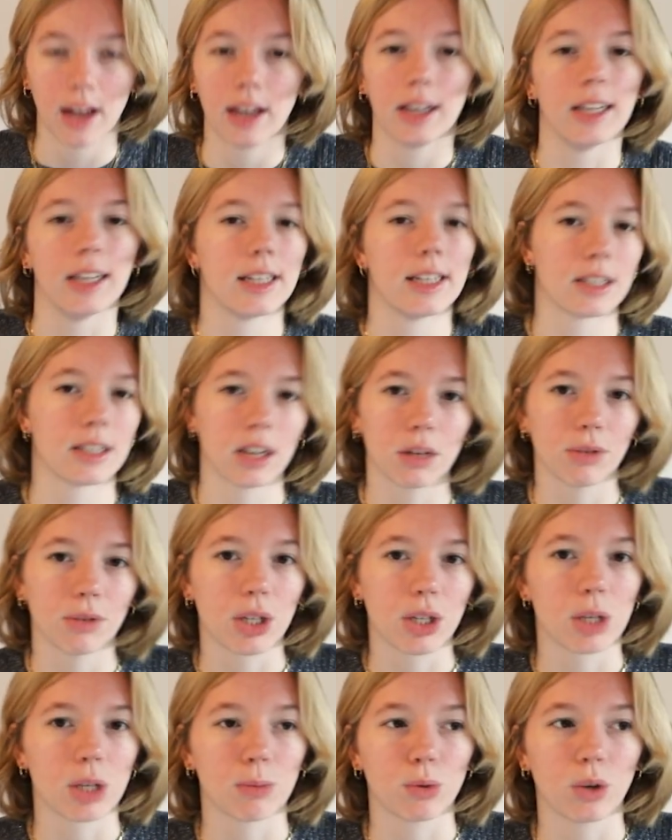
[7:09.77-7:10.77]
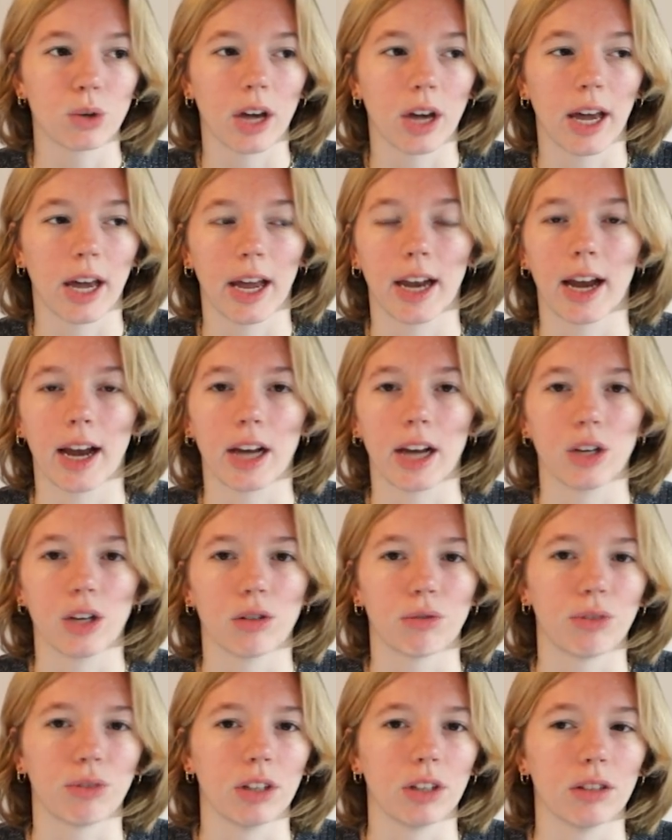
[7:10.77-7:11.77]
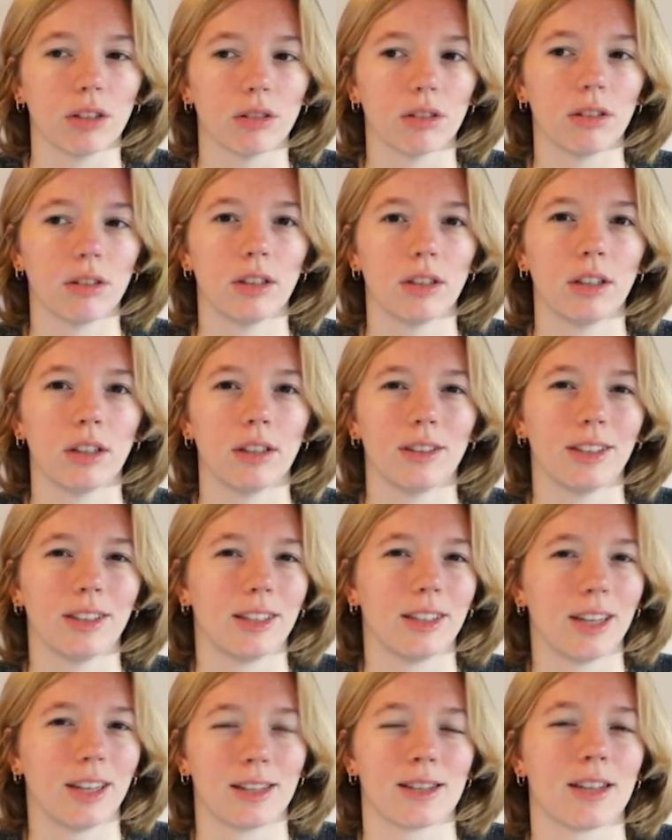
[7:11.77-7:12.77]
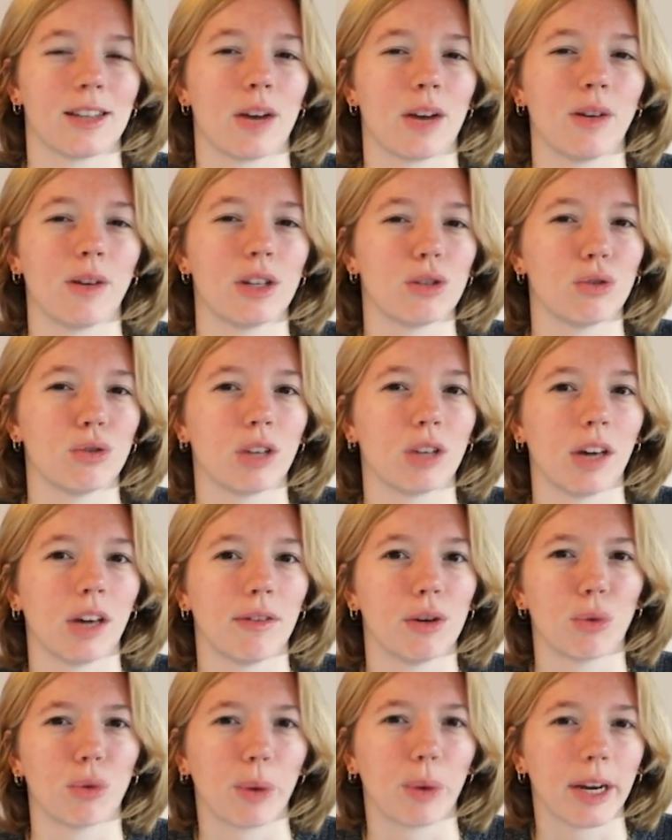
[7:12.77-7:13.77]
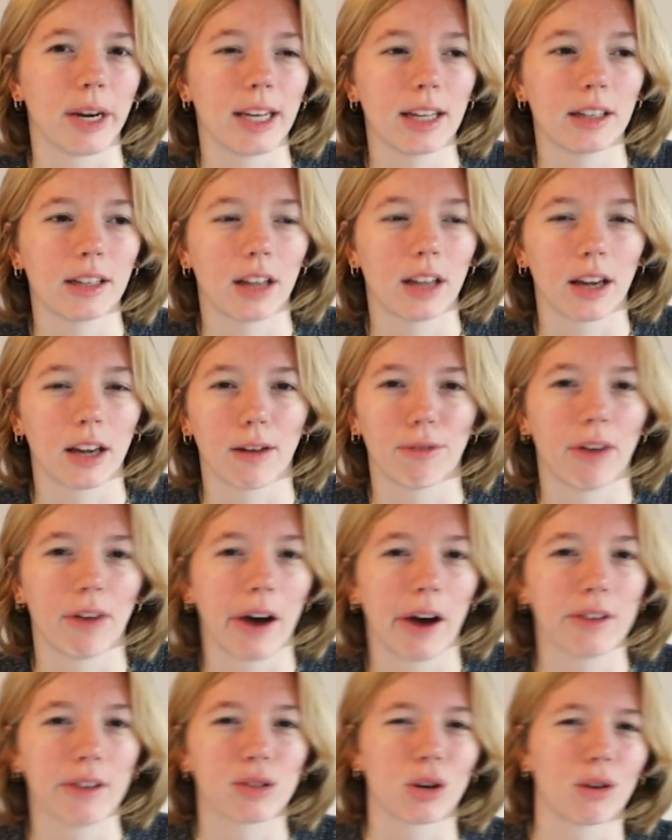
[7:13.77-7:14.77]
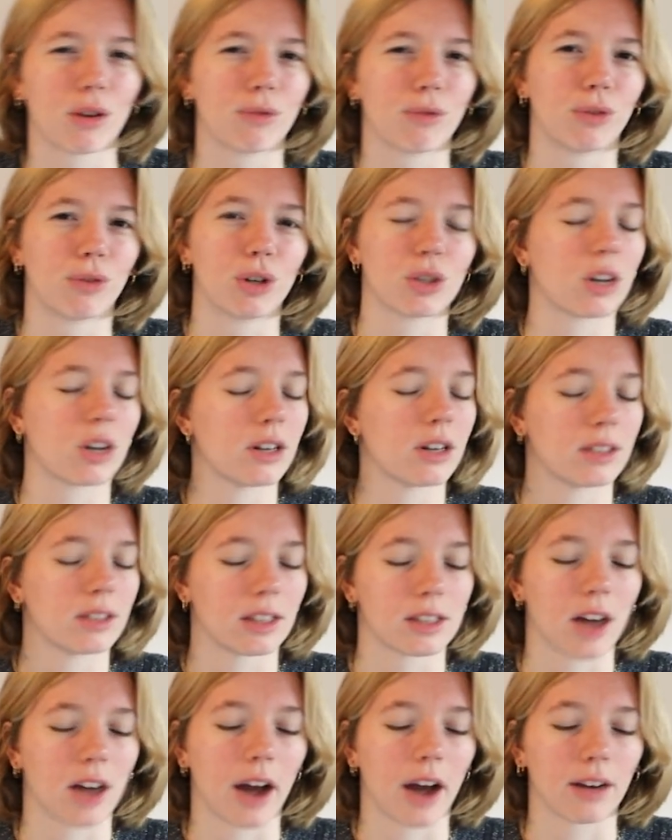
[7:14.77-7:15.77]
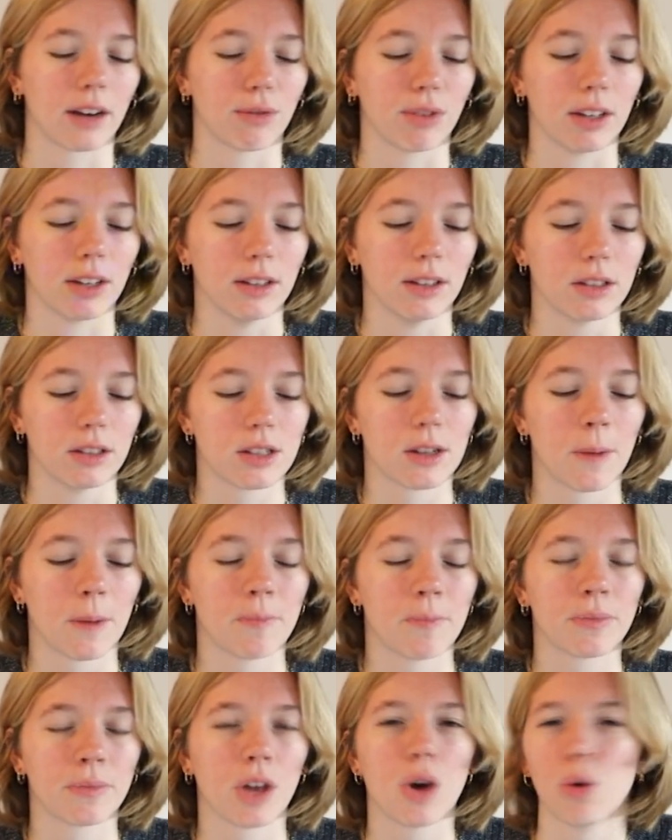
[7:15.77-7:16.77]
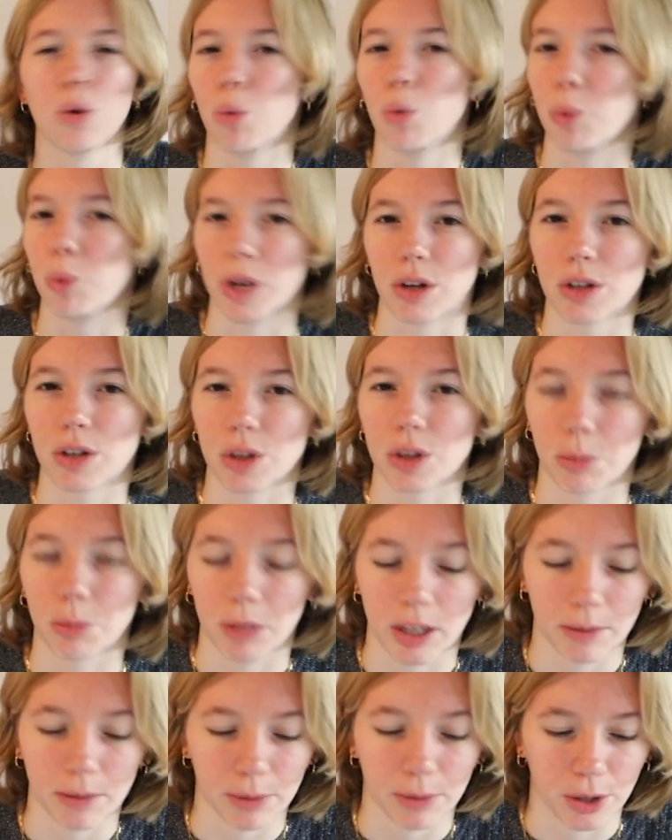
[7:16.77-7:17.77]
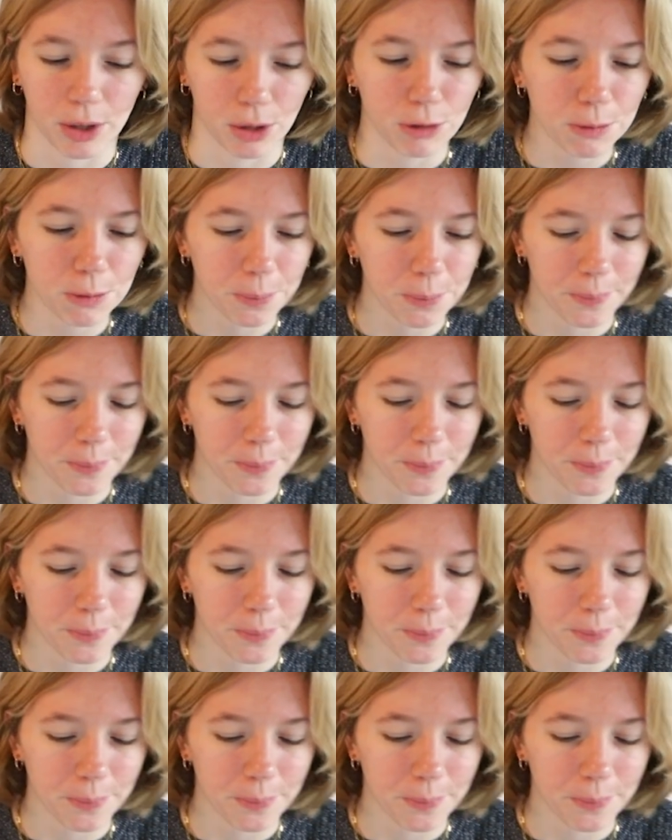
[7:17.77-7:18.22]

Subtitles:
It is a non-fiction book, and I don't feel it necessary to give it a rating, like a 5-star or 4 stars. That kind of feels weird to me, you know?